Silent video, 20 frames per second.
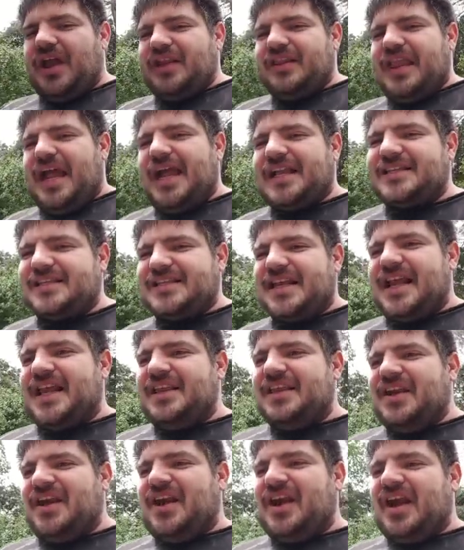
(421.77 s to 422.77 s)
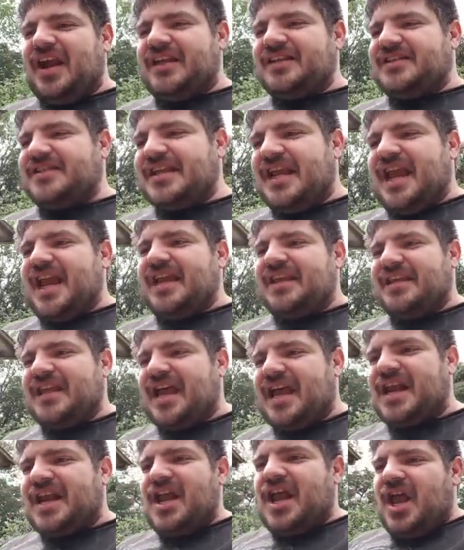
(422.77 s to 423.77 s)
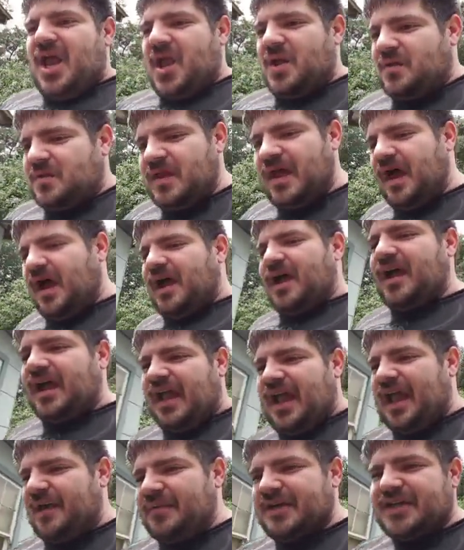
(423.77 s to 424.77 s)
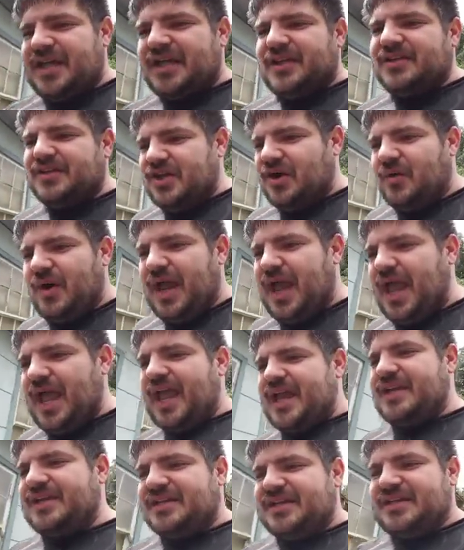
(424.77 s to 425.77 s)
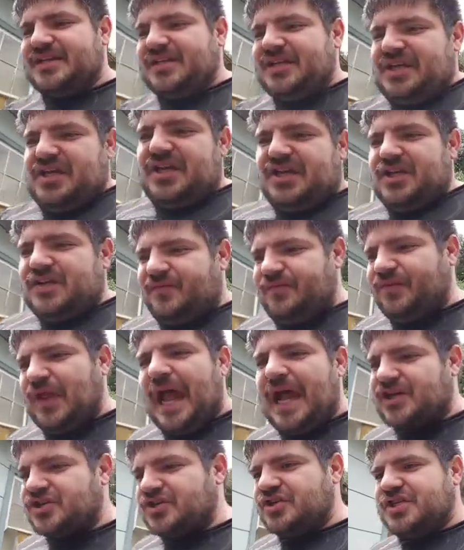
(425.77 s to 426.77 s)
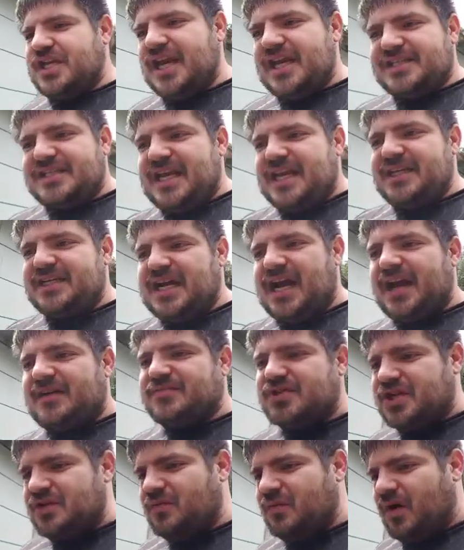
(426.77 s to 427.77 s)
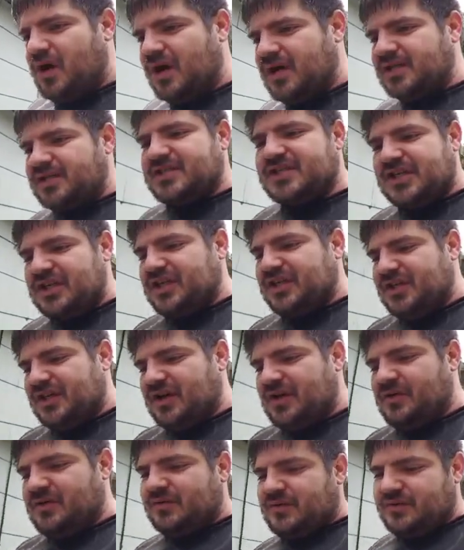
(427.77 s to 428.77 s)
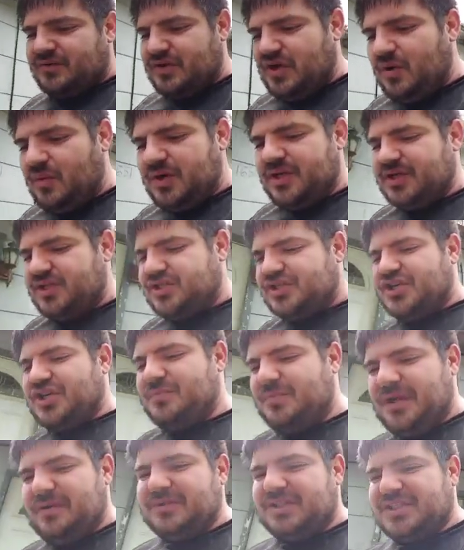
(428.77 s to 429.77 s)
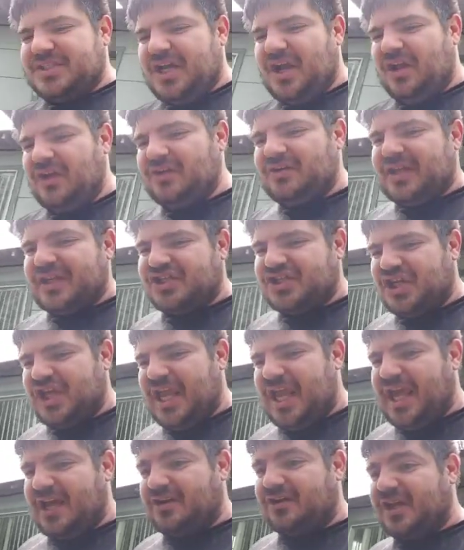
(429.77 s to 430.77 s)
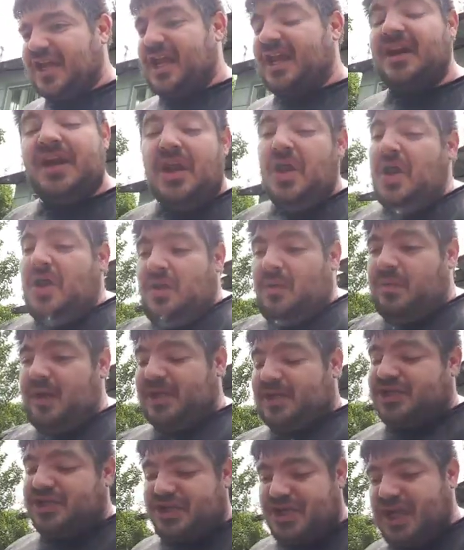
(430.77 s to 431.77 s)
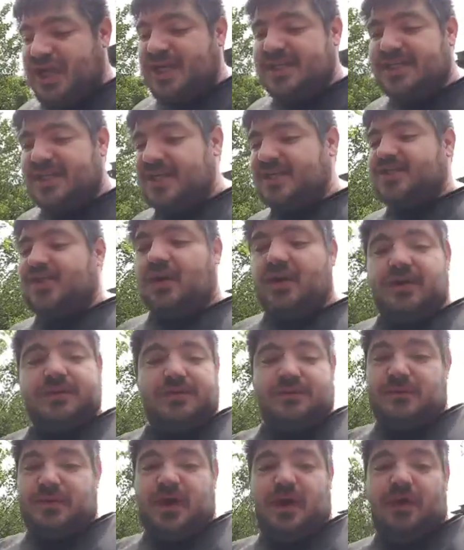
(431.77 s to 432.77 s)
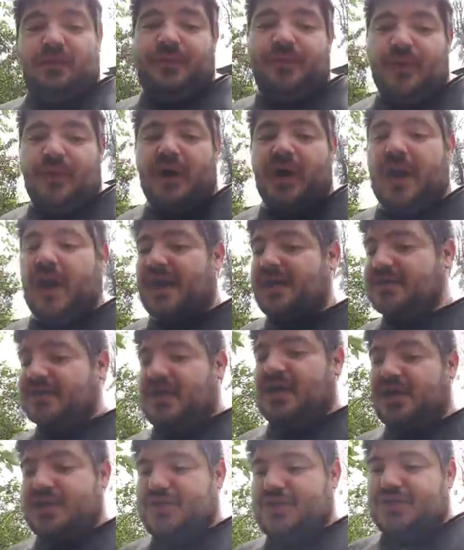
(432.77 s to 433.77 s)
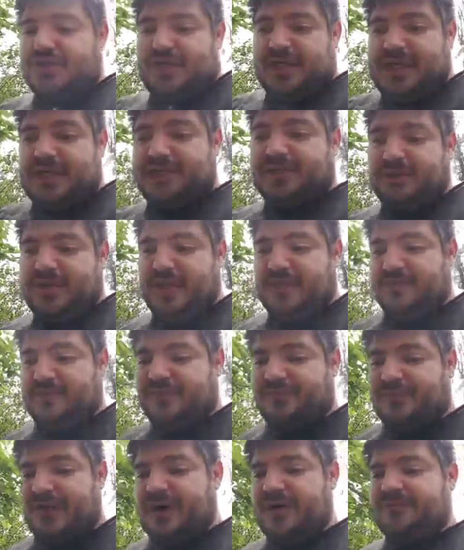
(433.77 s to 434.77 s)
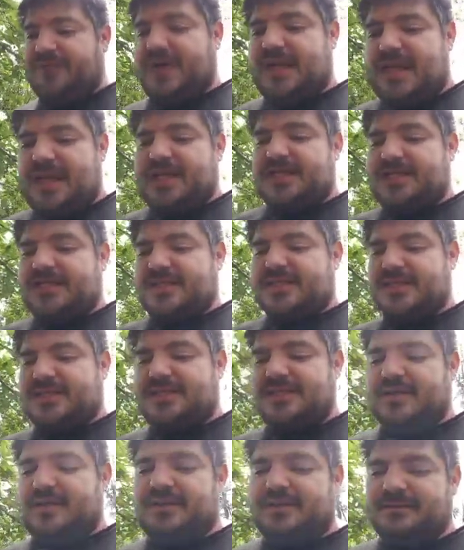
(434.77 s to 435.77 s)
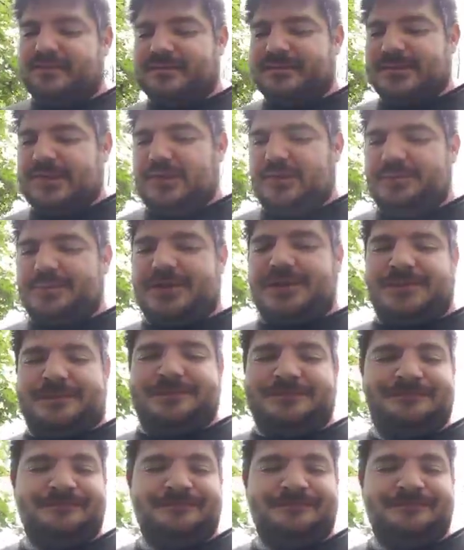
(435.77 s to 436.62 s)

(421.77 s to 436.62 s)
that's sitting there and saying that Emma can go ahead and flash her tits anytime she wants. You know, no one should be able to tell her that she can or can't, which she is an adult. Go for it, as long as you're not doing it in front of kids. Oops.